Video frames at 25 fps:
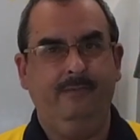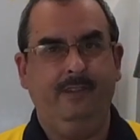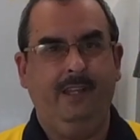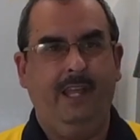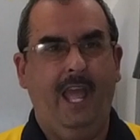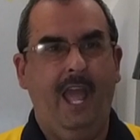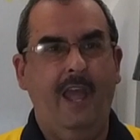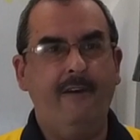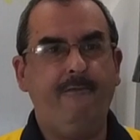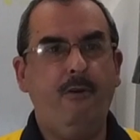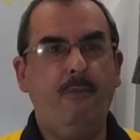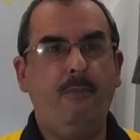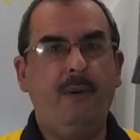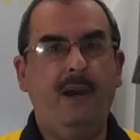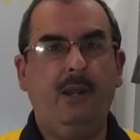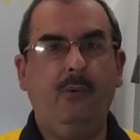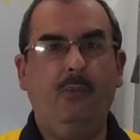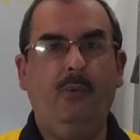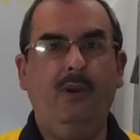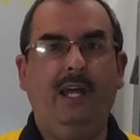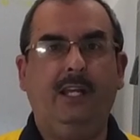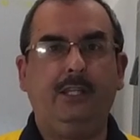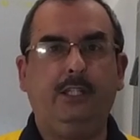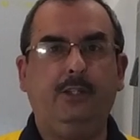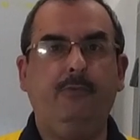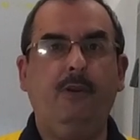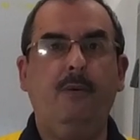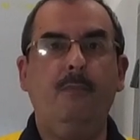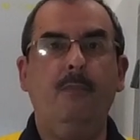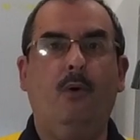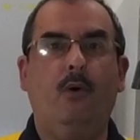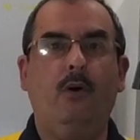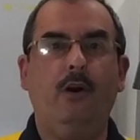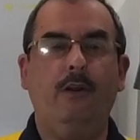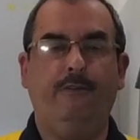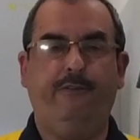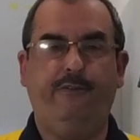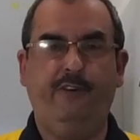Everybody would like to be
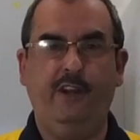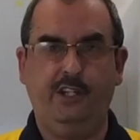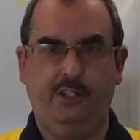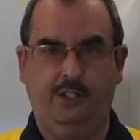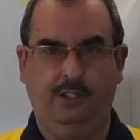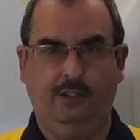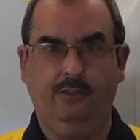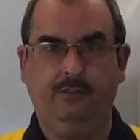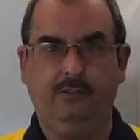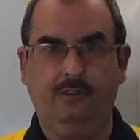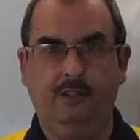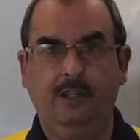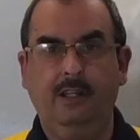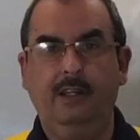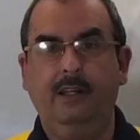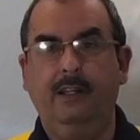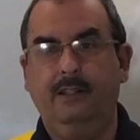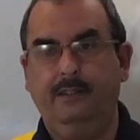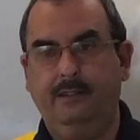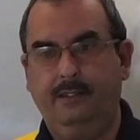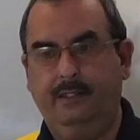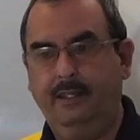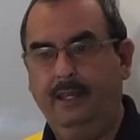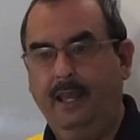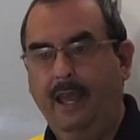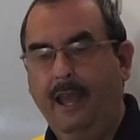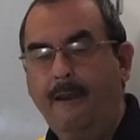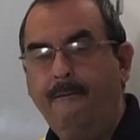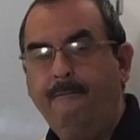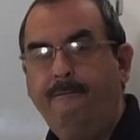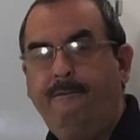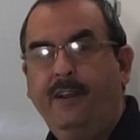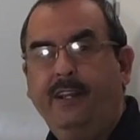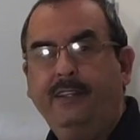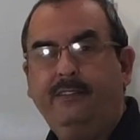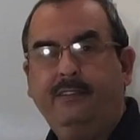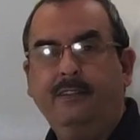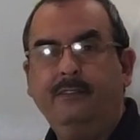more efficient. The
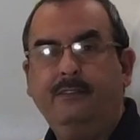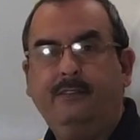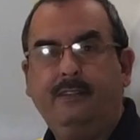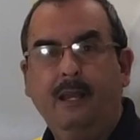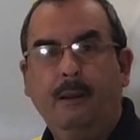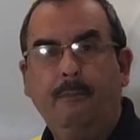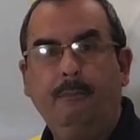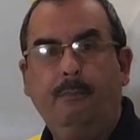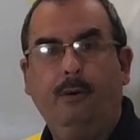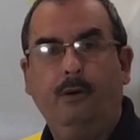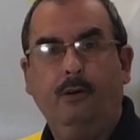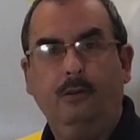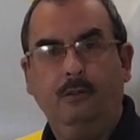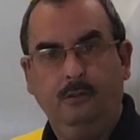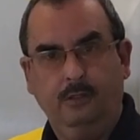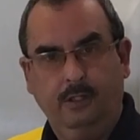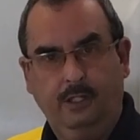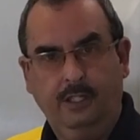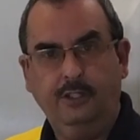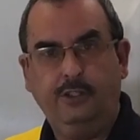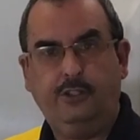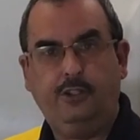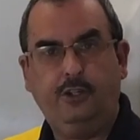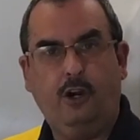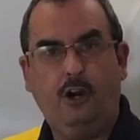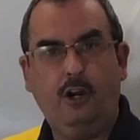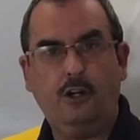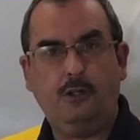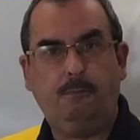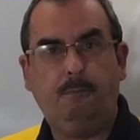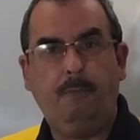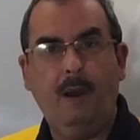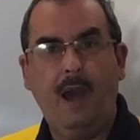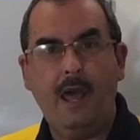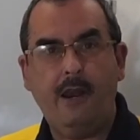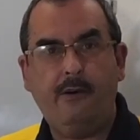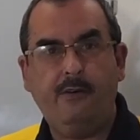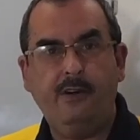Enphase Ensemble in charge
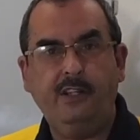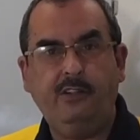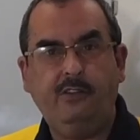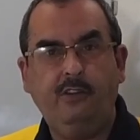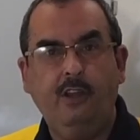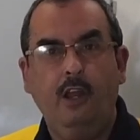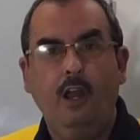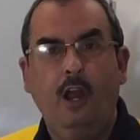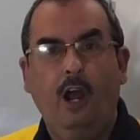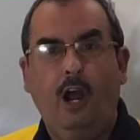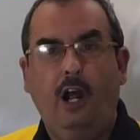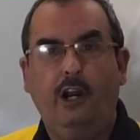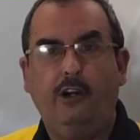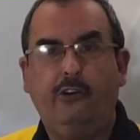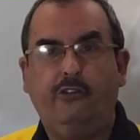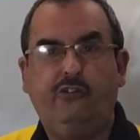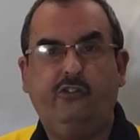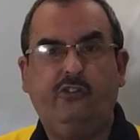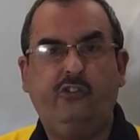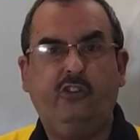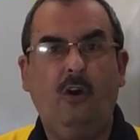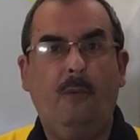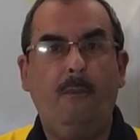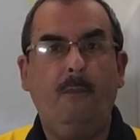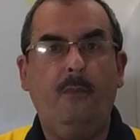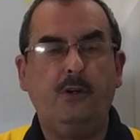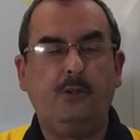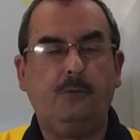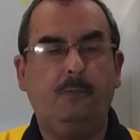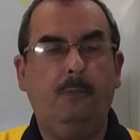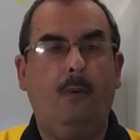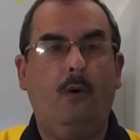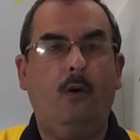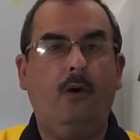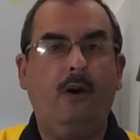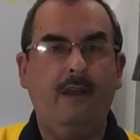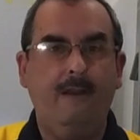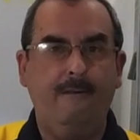batteries are so much
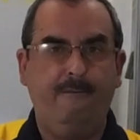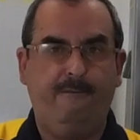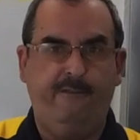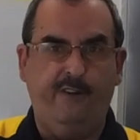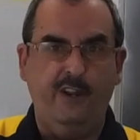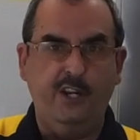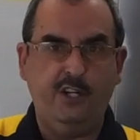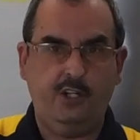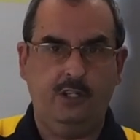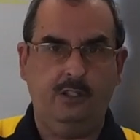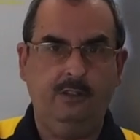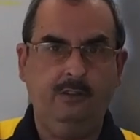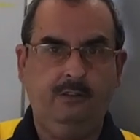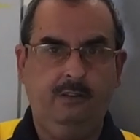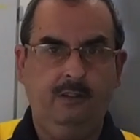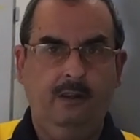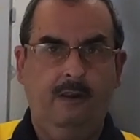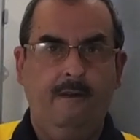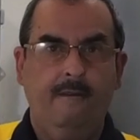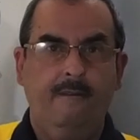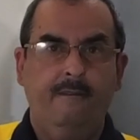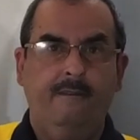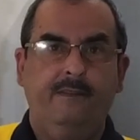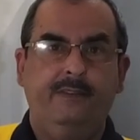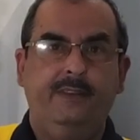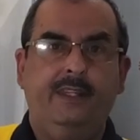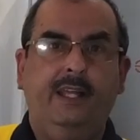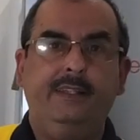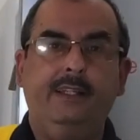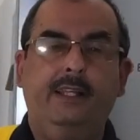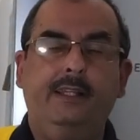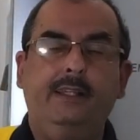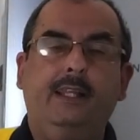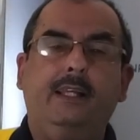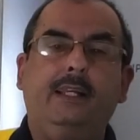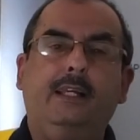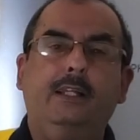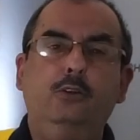more efficient than
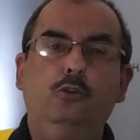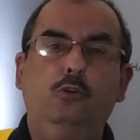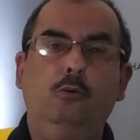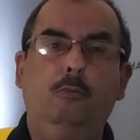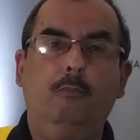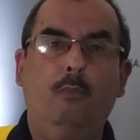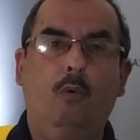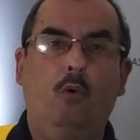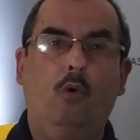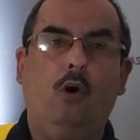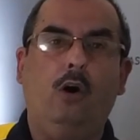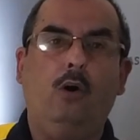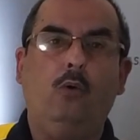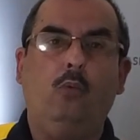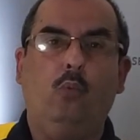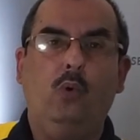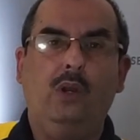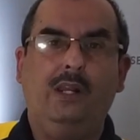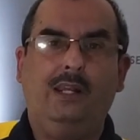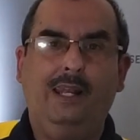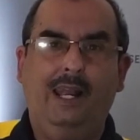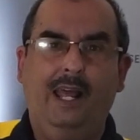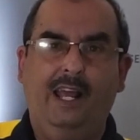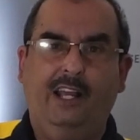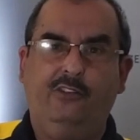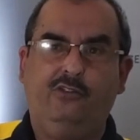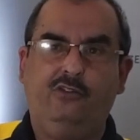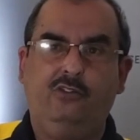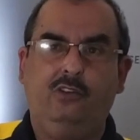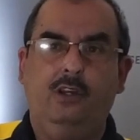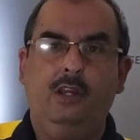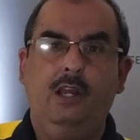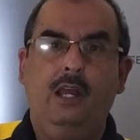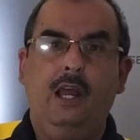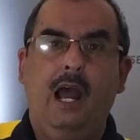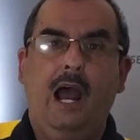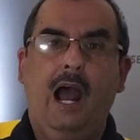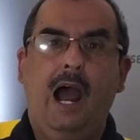then they can do more with less,
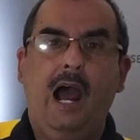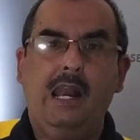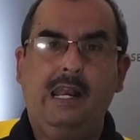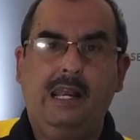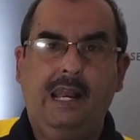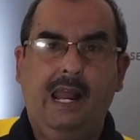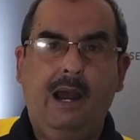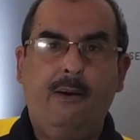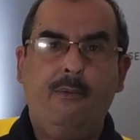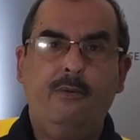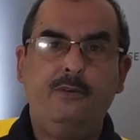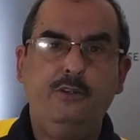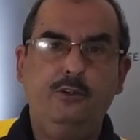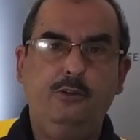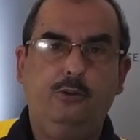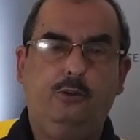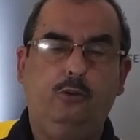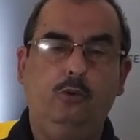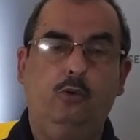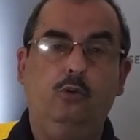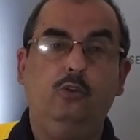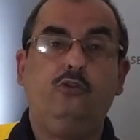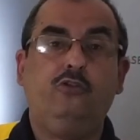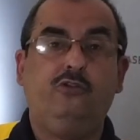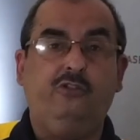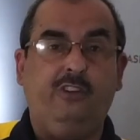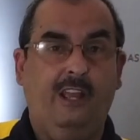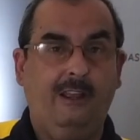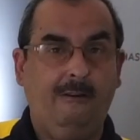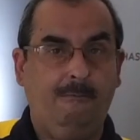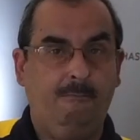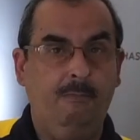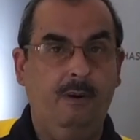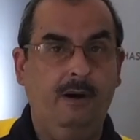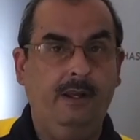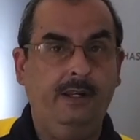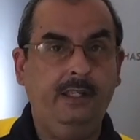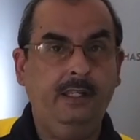allowing you to save
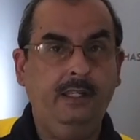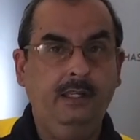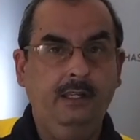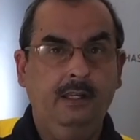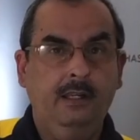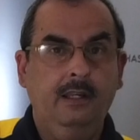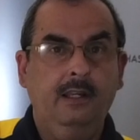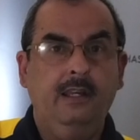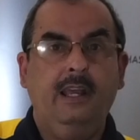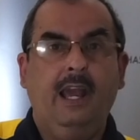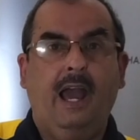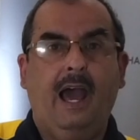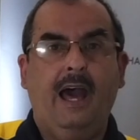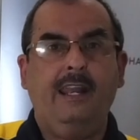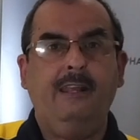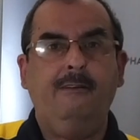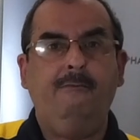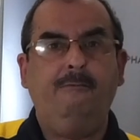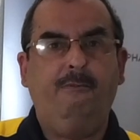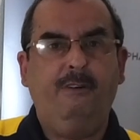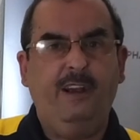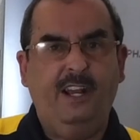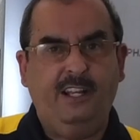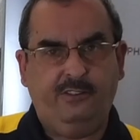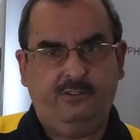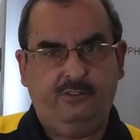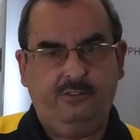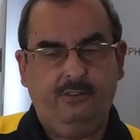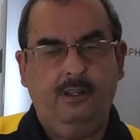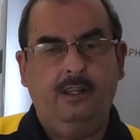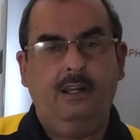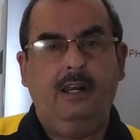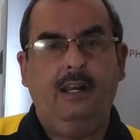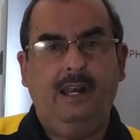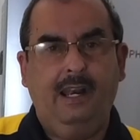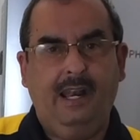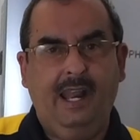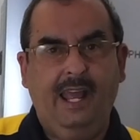money and invest
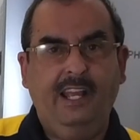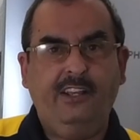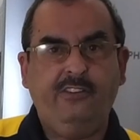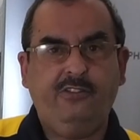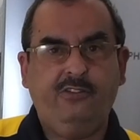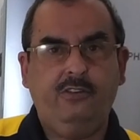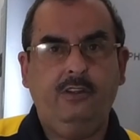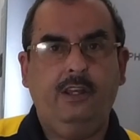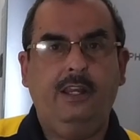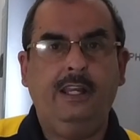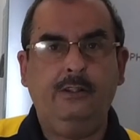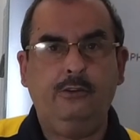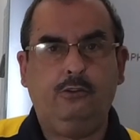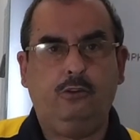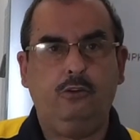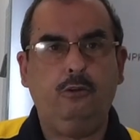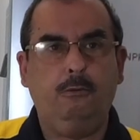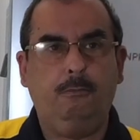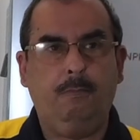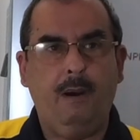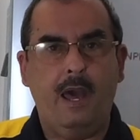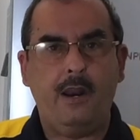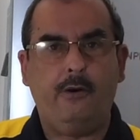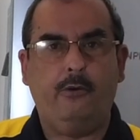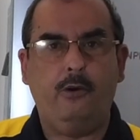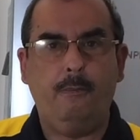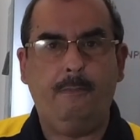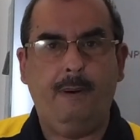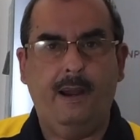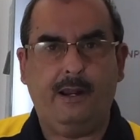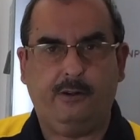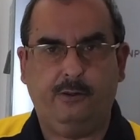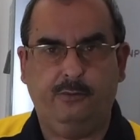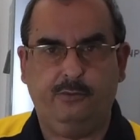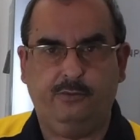less into your battery backup